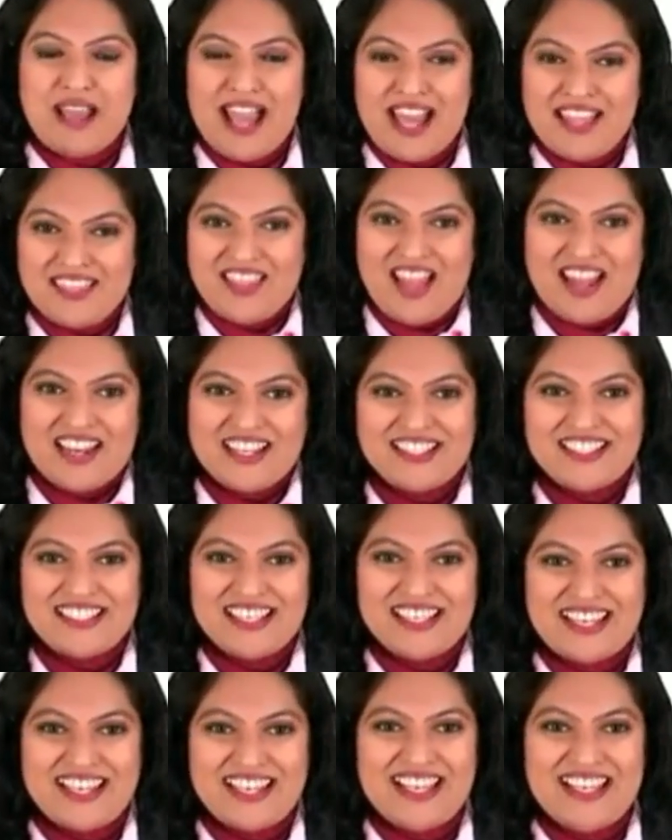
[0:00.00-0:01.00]
and that is
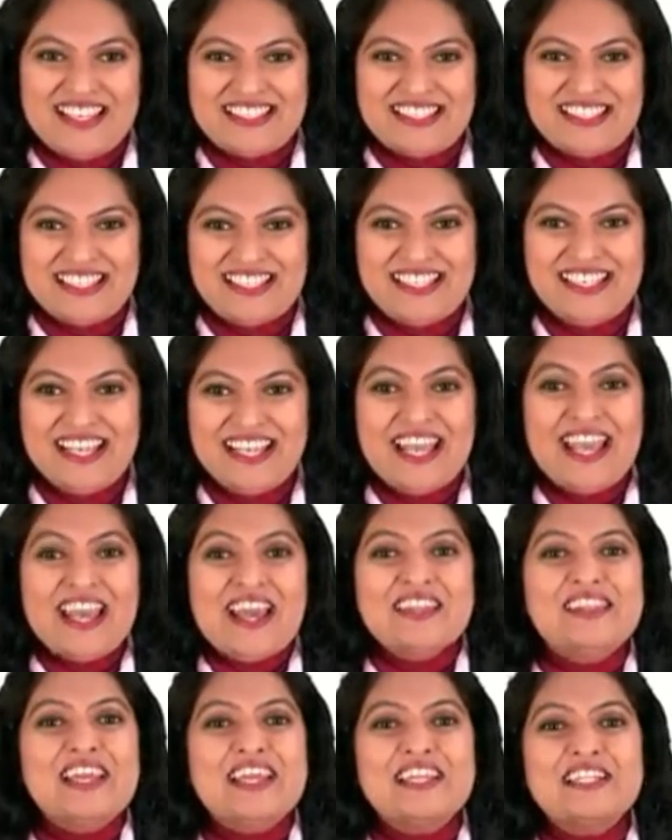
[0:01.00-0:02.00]
the reason
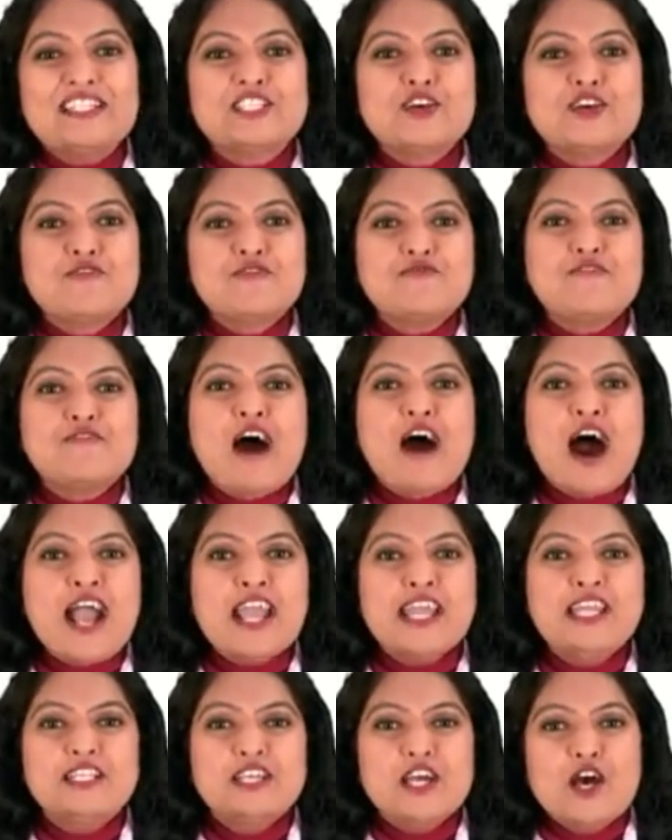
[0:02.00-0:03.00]
they
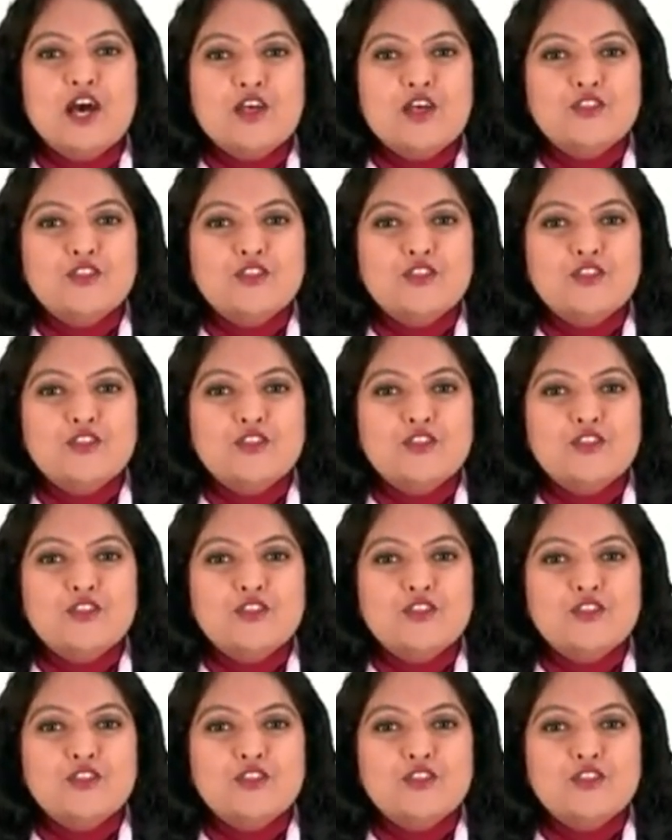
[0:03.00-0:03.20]
divide